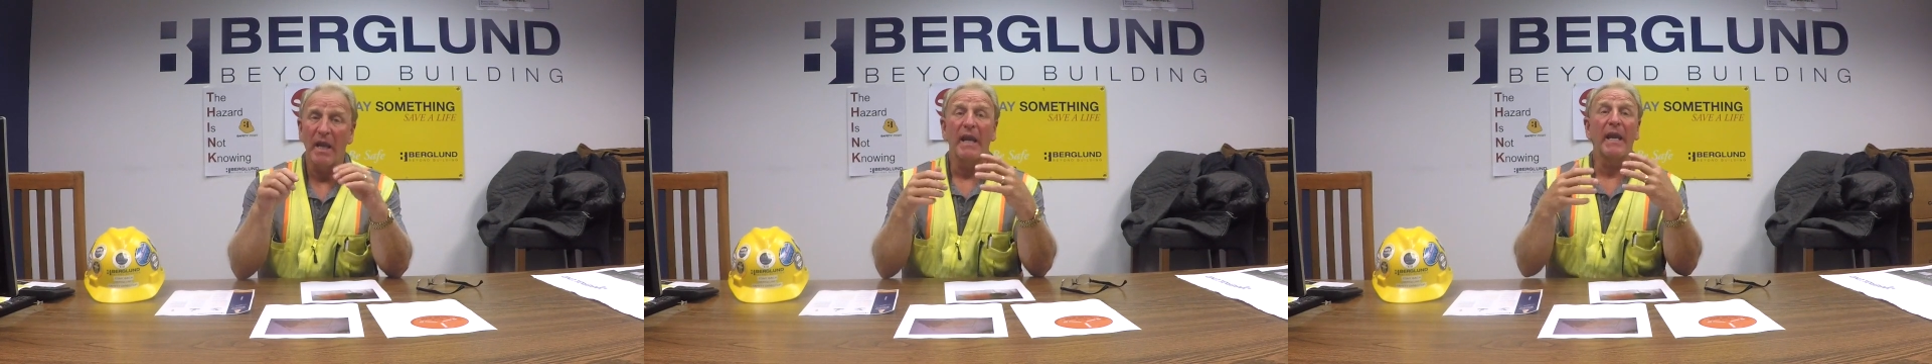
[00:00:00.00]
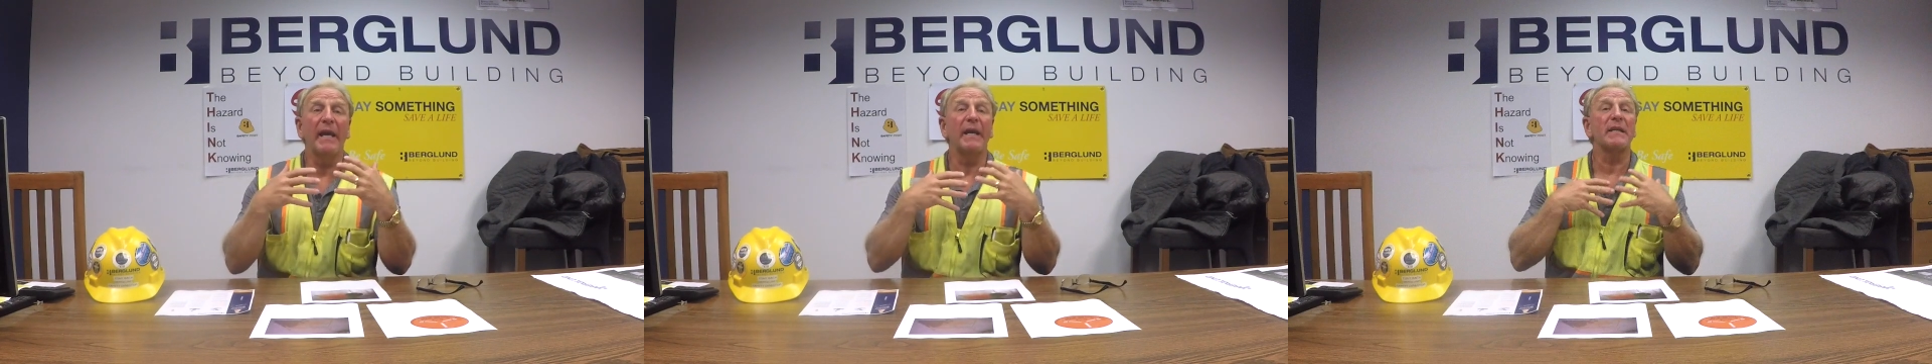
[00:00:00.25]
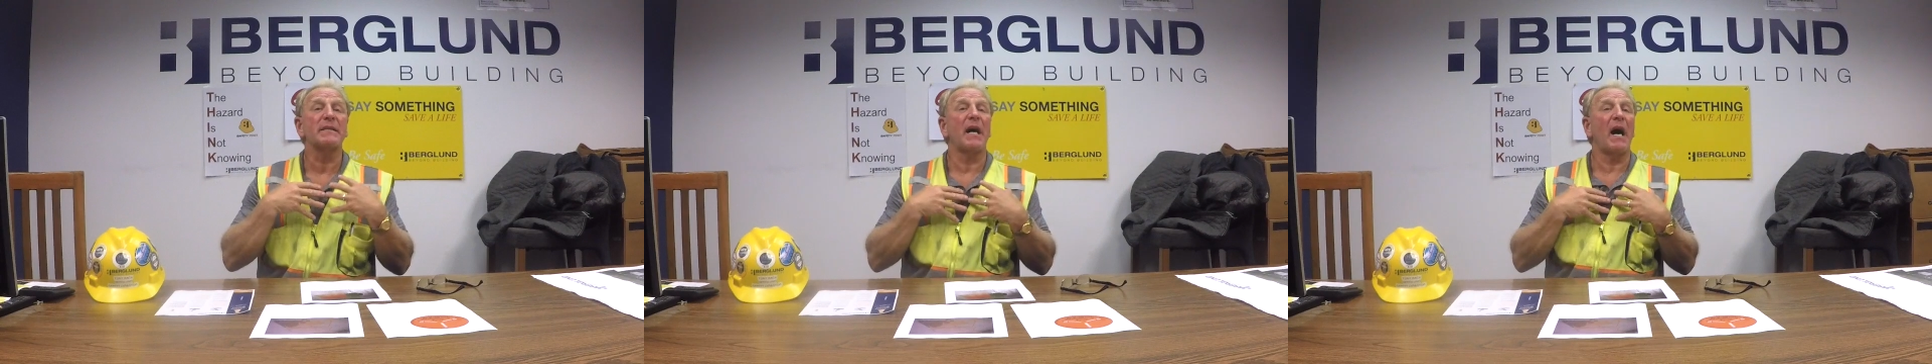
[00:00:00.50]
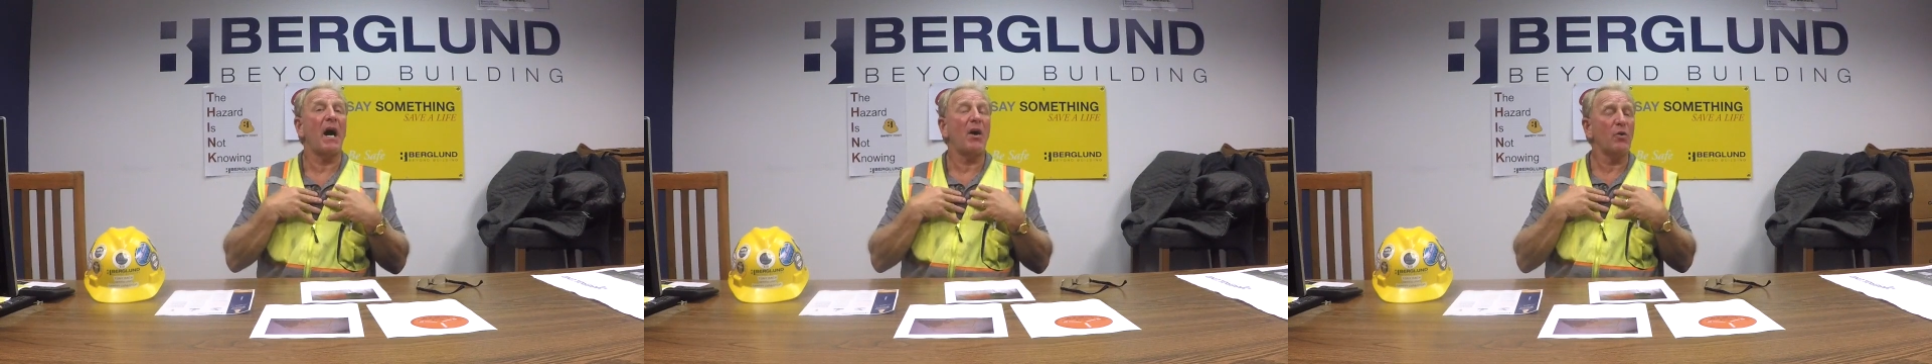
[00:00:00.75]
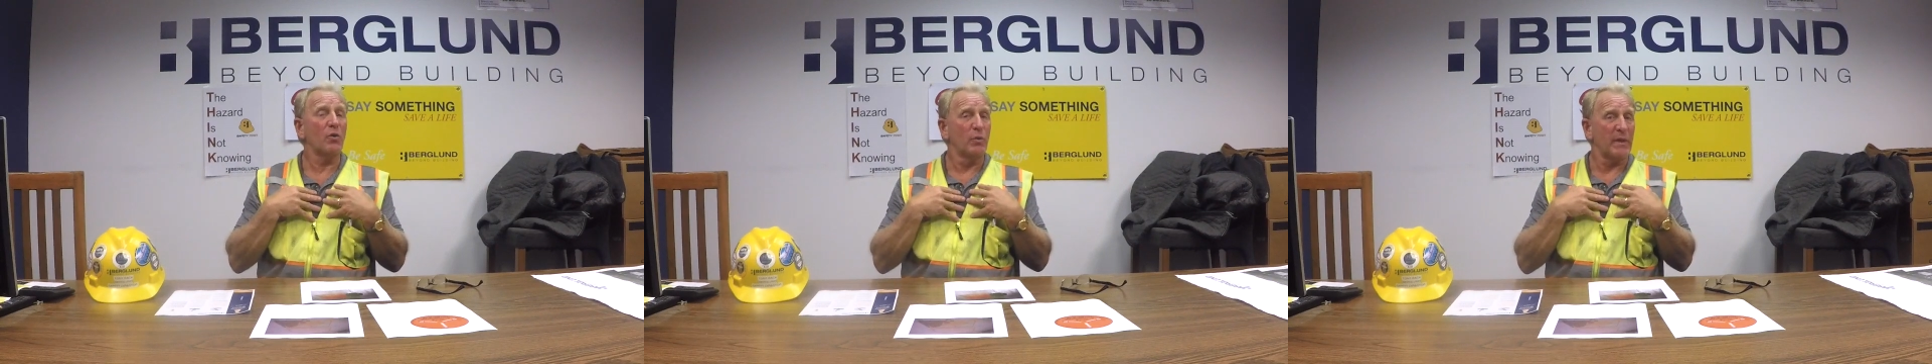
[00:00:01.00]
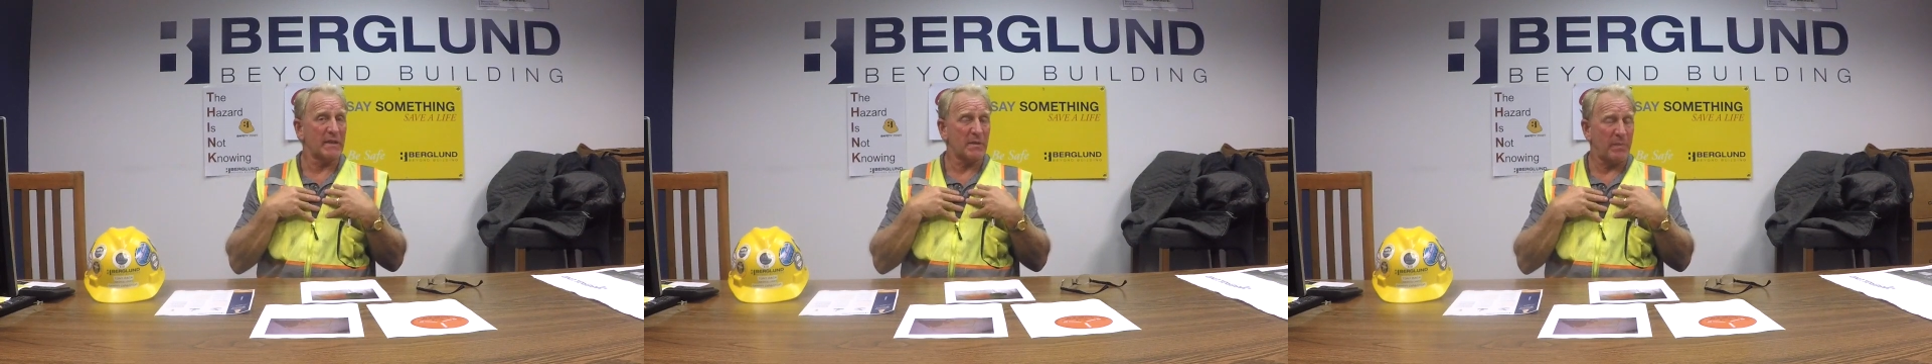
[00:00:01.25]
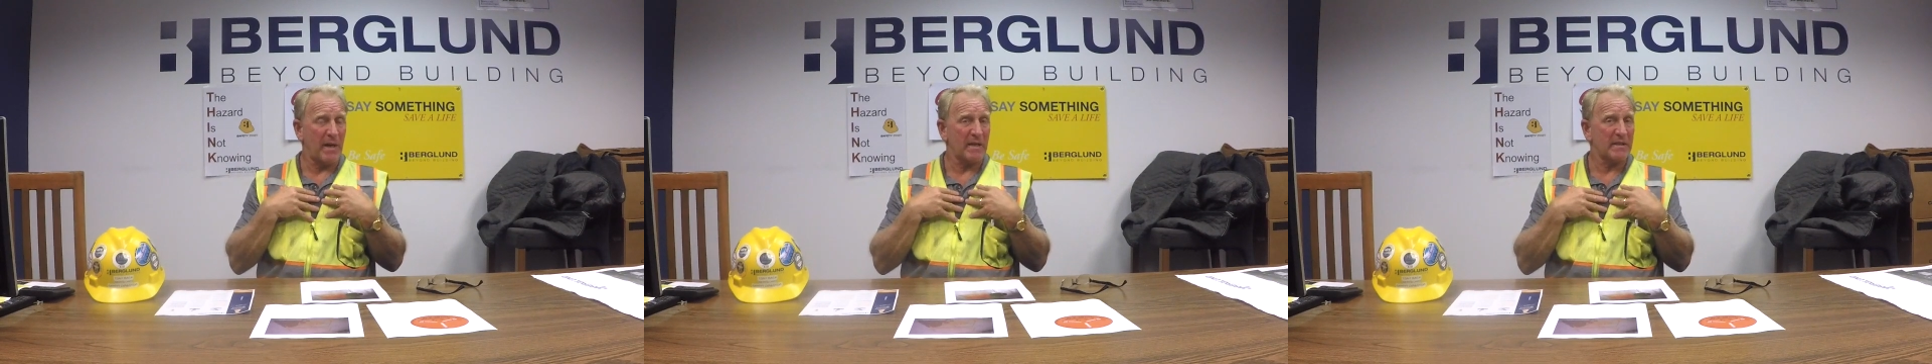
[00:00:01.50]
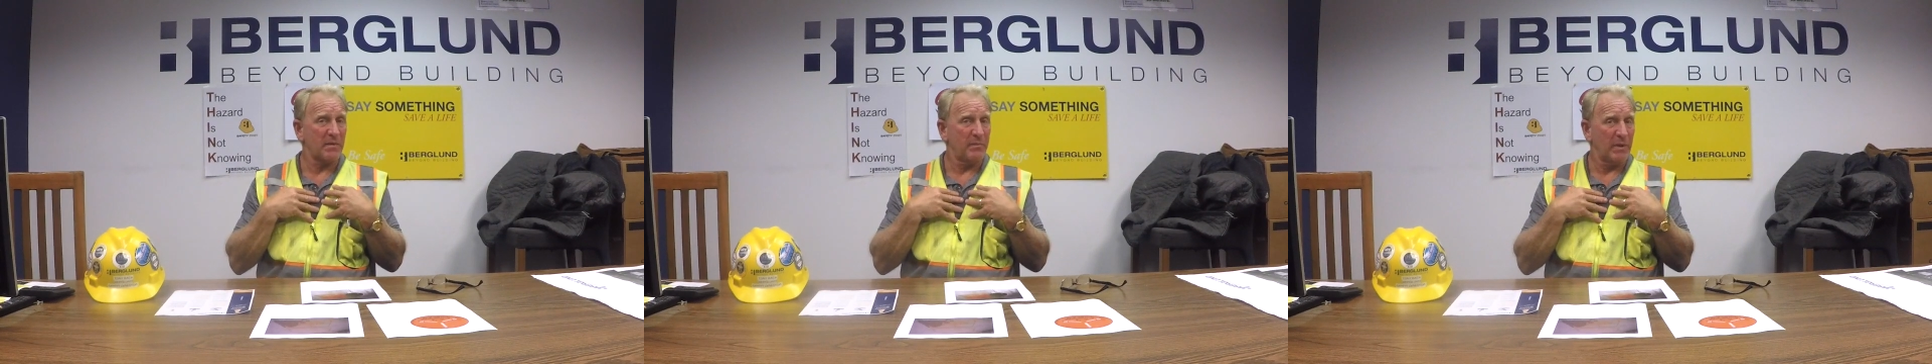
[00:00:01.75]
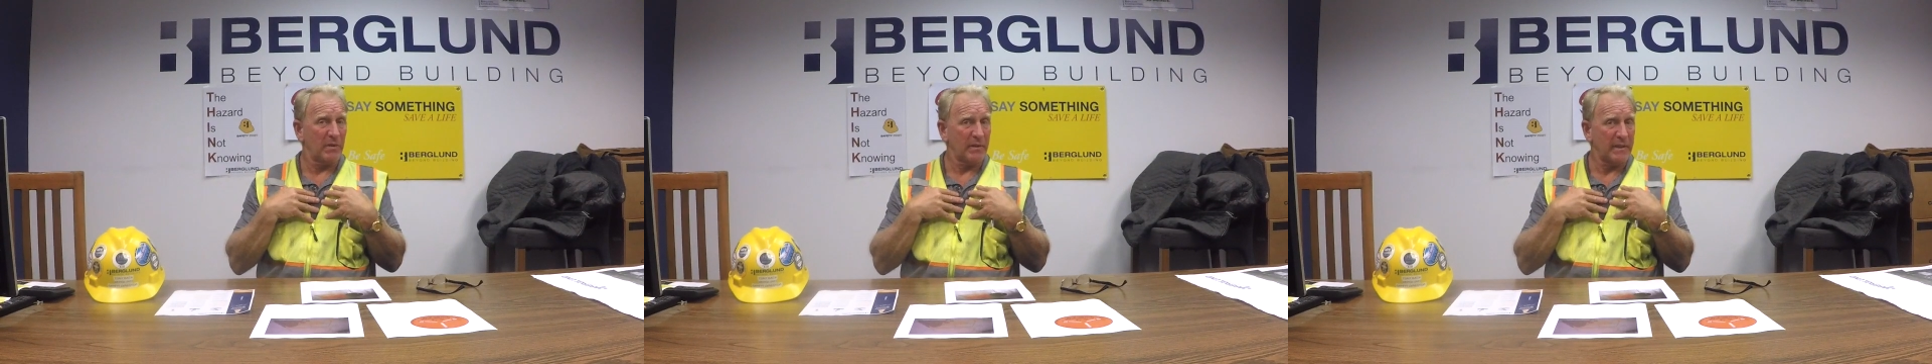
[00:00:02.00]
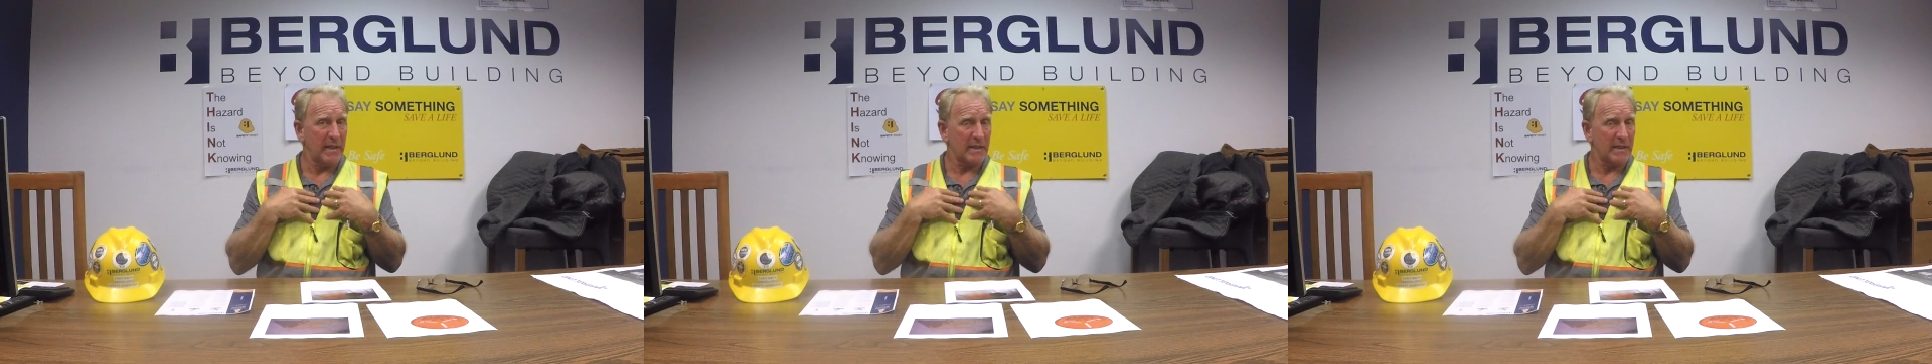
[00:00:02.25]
And it's our responsibility